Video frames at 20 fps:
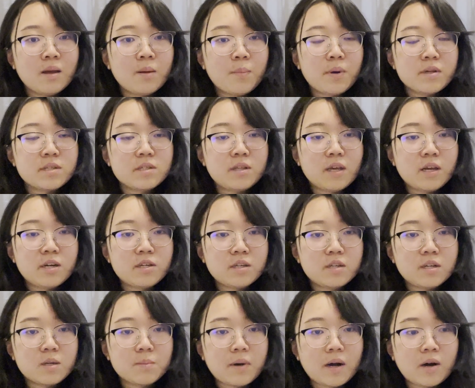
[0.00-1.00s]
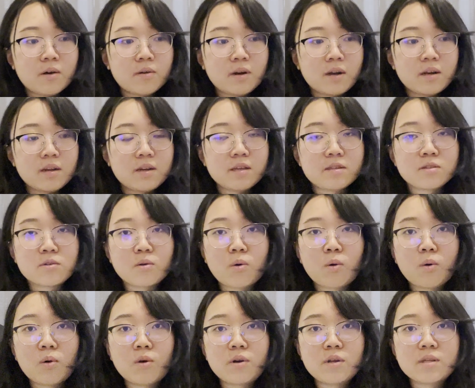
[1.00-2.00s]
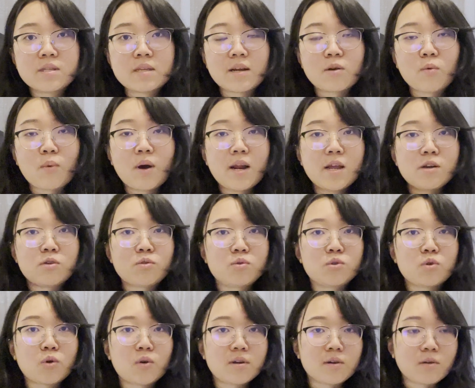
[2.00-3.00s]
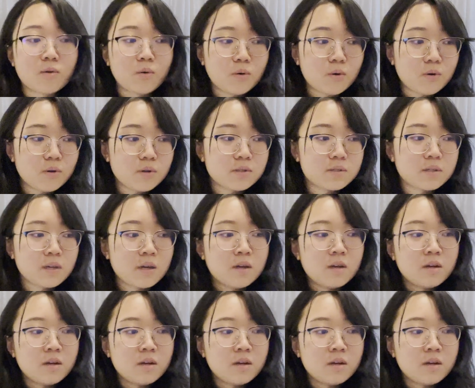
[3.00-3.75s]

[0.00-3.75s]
presentation about this course and why they should join the course.